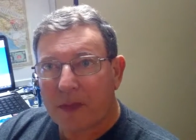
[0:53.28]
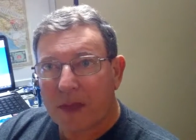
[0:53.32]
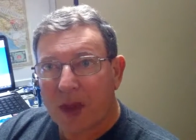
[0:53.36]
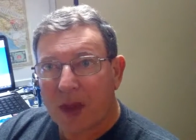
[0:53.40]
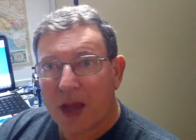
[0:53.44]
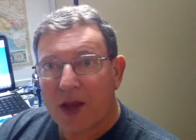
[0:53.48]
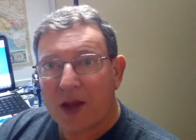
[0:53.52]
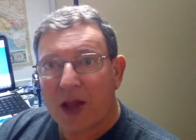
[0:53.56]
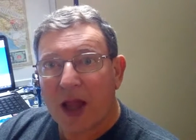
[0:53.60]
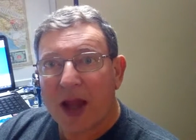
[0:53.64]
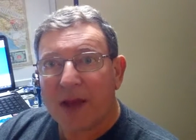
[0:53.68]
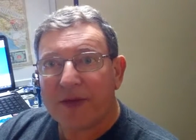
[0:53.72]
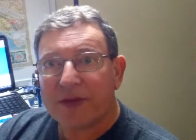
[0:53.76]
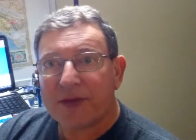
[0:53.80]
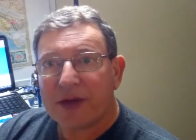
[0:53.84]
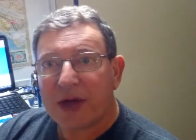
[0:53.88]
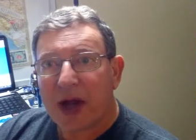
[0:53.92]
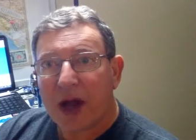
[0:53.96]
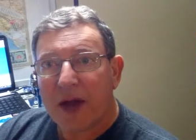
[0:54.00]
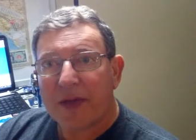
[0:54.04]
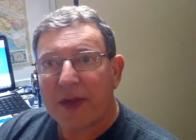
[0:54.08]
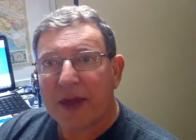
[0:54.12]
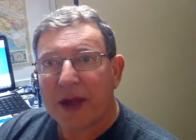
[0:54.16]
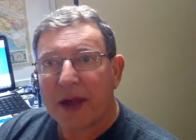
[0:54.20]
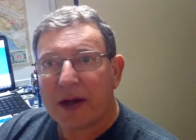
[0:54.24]
And
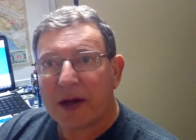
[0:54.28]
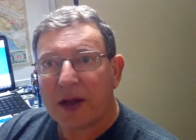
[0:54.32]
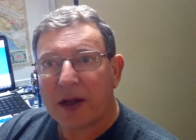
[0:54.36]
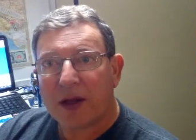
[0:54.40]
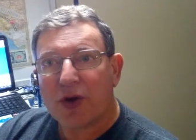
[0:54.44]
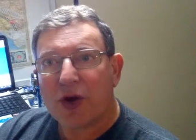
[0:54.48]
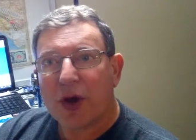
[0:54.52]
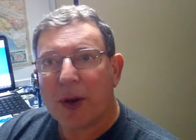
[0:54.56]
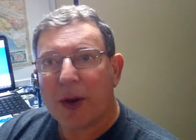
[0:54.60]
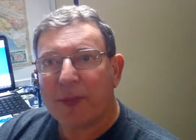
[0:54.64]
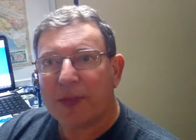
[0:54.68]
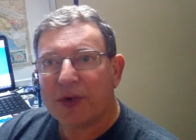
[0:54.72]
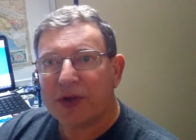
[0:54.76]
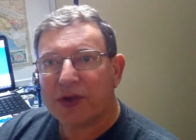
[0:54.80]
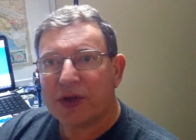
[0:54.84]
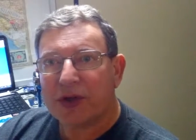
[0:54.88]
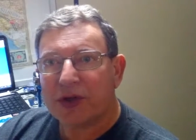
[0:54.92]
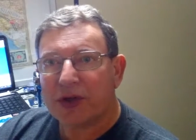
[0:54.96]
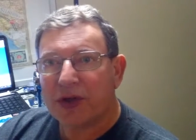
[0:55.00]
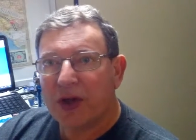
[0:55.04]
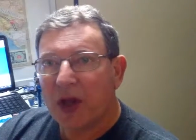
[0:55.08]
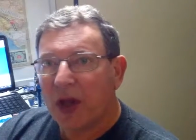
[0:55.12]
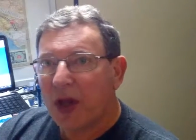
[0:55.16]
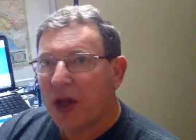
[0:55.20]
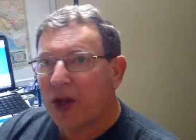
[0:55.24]
lifestyle then
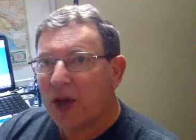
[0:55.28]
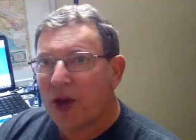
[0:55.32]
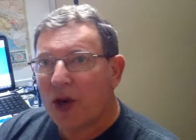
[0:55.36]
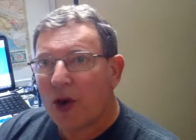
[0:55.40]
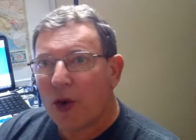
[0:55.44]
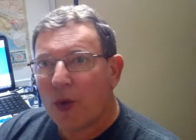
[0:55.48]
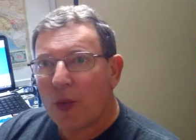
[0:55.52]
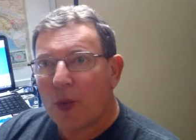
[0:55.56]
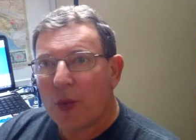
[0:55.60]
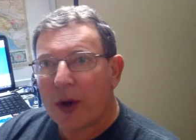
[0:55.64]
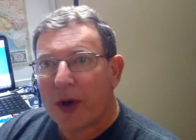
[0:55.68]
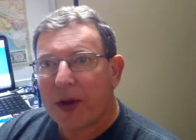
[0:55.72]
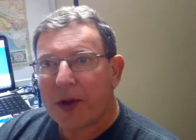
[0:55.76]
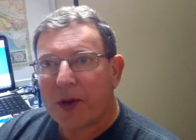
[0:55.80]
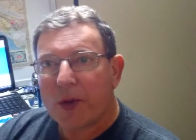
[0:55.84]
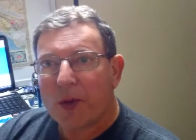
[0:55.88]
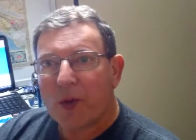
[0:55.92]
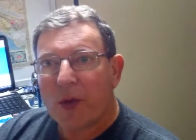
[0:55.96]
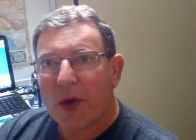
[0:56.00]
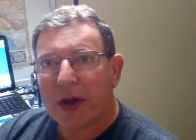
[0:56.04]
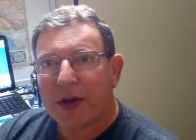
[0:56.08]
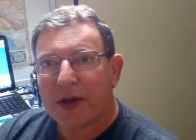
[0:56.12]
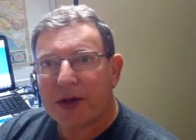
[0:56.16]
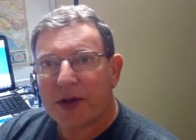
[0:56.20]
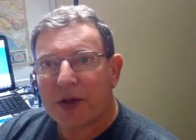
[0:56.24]
encompasses, you know, what do you
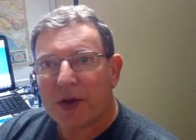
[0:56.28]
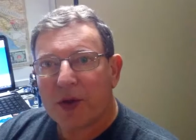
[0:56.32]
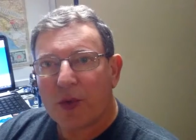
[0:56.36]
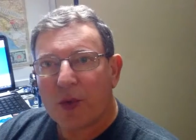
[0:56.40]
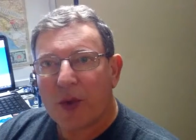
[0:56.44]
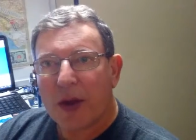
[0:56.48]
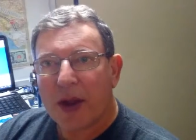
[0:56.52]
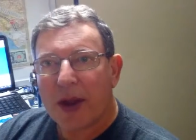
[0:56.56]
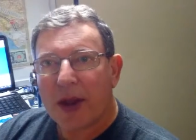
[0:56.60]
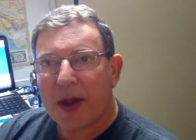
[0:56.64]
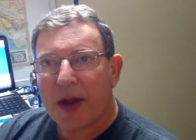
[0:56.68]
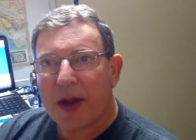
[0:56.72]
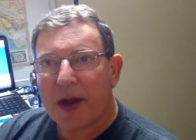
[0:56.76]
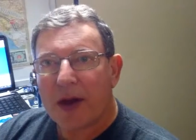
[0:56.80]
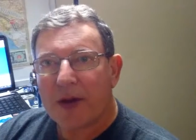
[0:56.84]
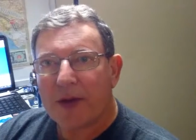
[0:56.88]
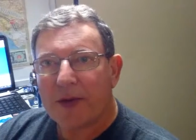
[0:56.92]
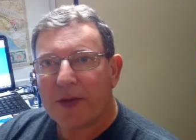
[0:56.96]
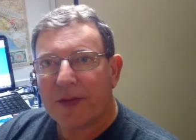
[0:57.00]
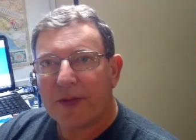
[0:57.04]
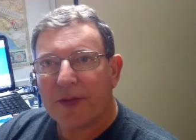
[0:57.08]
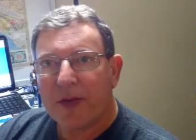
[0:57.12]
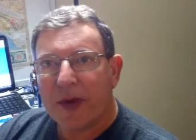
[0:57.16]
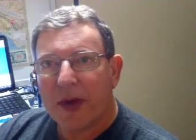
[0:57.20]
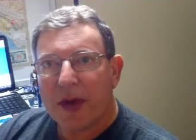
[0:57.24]
want in the way
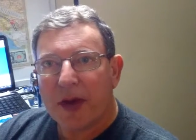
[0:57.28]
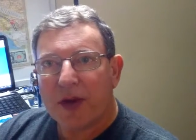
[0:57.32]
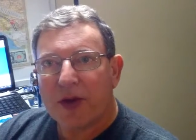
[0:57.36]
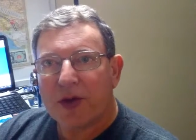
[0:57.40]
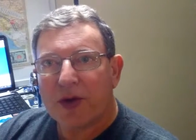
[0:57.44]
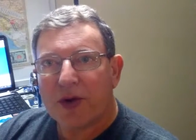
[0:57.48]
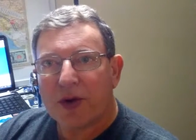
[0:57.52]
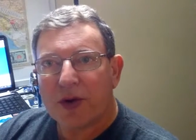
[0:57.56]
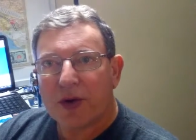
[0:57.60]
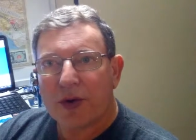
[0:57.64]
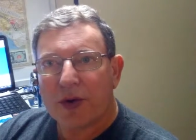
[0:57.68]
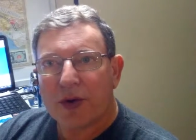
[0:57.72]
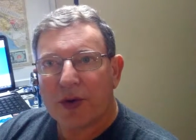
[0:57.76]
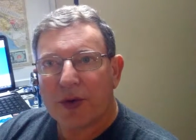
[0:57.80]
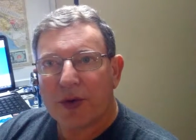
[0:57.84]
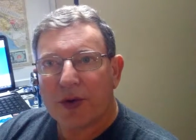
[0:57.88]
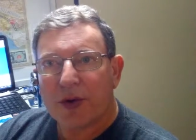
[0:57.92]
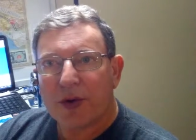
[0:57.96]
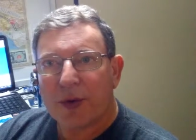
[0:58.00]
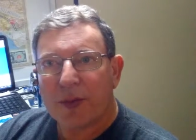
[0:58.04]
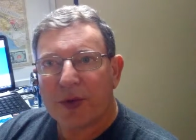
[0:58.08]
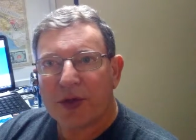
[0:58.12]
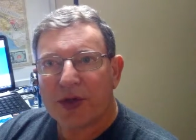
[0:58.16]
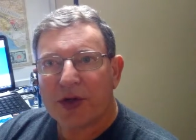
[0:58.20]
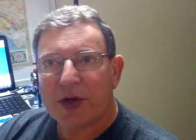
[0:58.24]
of your,
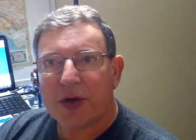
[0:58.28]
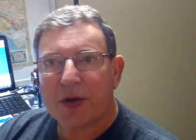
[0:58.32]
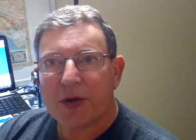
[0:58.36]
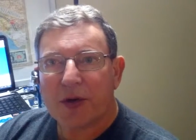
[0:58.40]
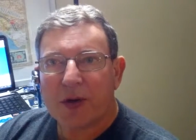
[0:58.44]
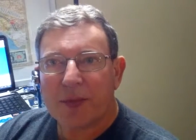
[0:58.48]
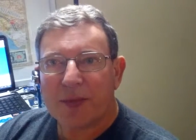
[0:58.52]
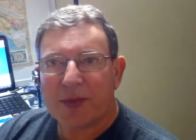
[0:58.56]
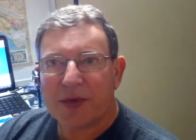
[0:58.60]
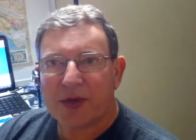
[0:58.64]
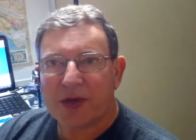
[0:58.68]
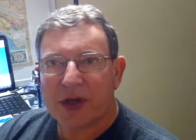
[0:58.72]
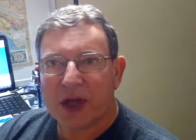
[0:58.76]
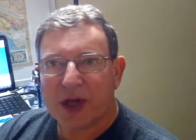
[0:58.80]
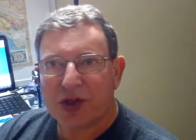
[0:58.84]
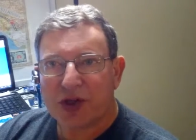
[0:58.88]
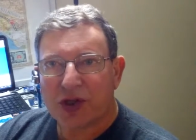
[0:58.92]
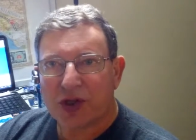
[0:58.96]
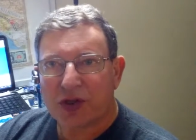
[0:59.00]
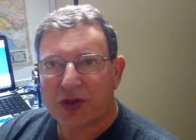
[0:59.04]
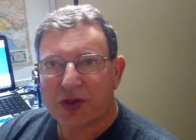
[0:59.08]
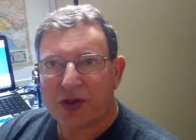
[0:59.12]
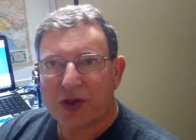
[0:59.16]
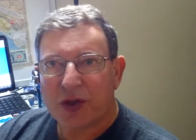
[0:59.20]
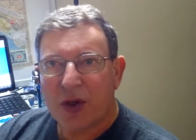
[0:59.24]
your material
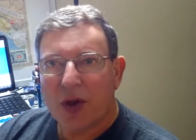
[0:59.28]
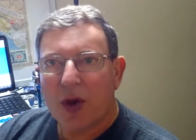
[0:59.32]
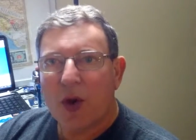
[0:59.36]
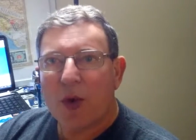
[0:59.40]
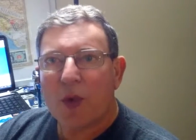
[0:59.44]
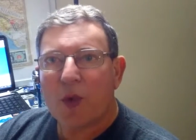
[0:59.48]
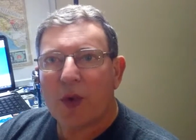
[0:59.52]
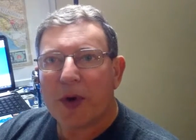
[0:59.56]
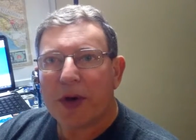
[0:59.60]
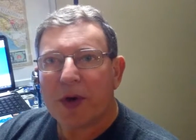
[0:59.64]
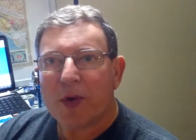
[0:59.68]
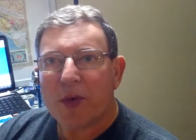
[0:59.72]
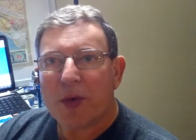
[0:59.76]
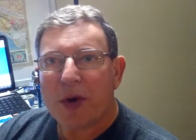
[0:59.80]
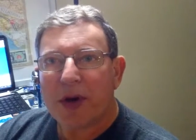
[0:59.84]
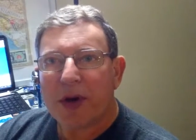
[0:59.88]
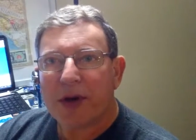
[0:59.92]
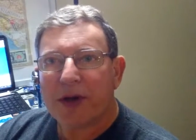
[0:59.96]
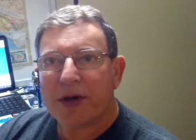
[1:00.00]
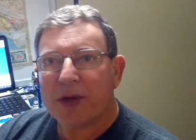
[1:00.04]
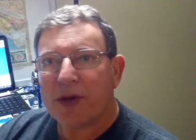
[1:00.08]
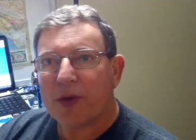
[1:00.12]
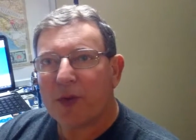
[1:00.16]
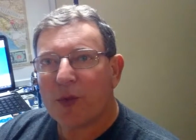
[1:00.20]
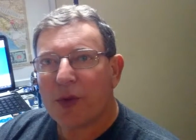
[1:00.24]
possessions? What do you
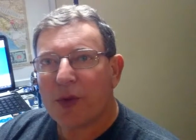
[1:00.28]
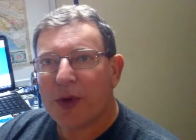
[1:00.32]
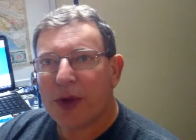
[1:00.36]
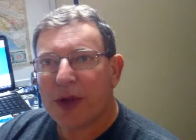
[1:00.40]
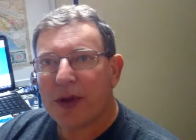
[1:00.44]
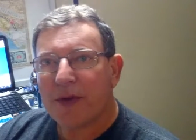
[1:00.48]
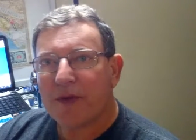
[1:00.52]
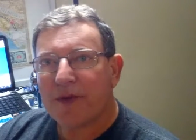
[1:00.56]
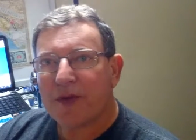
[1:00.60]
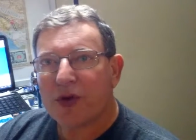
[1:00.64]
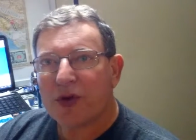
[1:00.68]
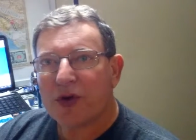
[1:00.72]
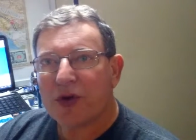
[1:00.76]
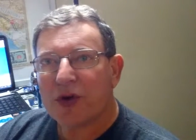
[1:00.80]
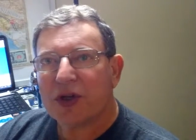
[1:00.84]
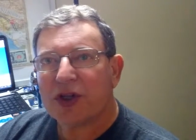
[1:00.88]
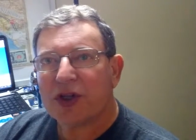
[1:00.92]
want in the way of your